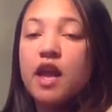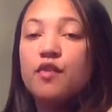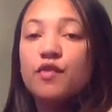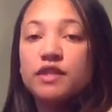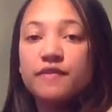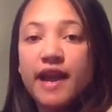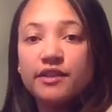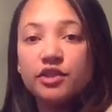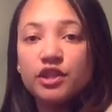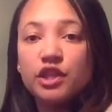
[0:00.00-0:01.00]
Risk
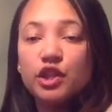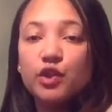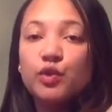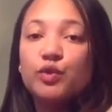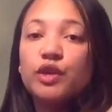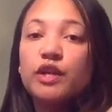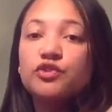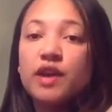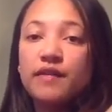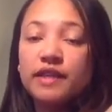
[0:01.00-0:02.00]
factors include
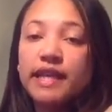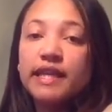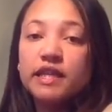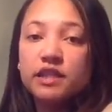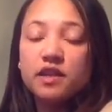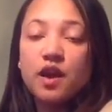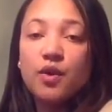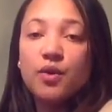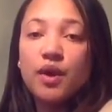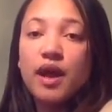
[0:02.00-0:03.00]
traveling in the
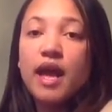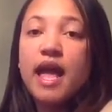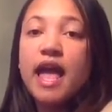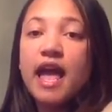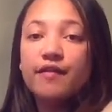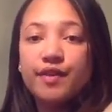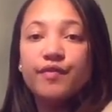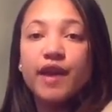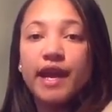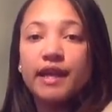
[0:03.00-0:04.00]
snow, heavy
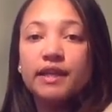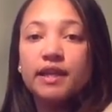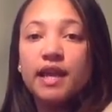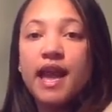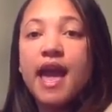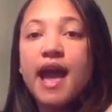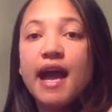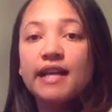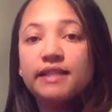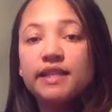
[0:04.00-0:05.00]
rain,
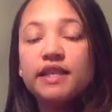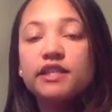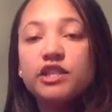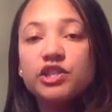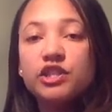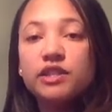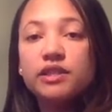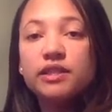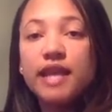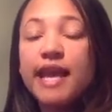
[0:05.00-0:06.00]
icy
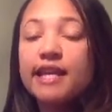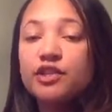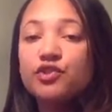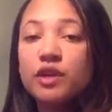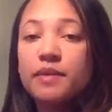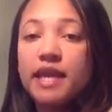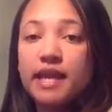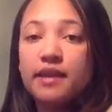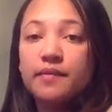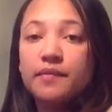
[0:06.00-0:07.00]
conditions, and extreme heat.
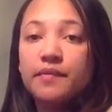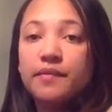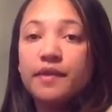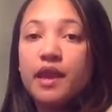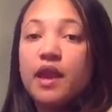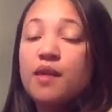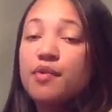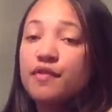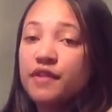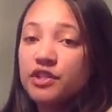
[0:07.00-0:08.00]

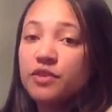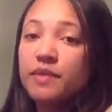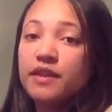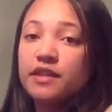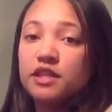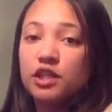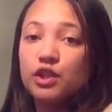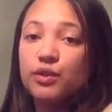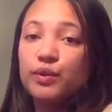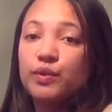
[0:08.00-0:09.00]
Prevention methods
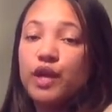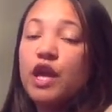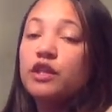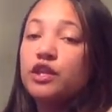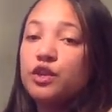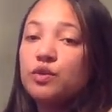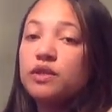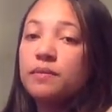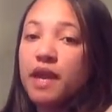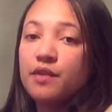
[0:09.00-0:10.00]
include the use
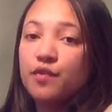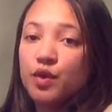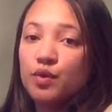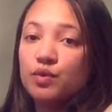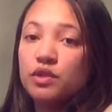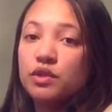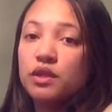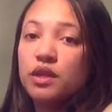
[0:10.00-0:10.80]
of main roads,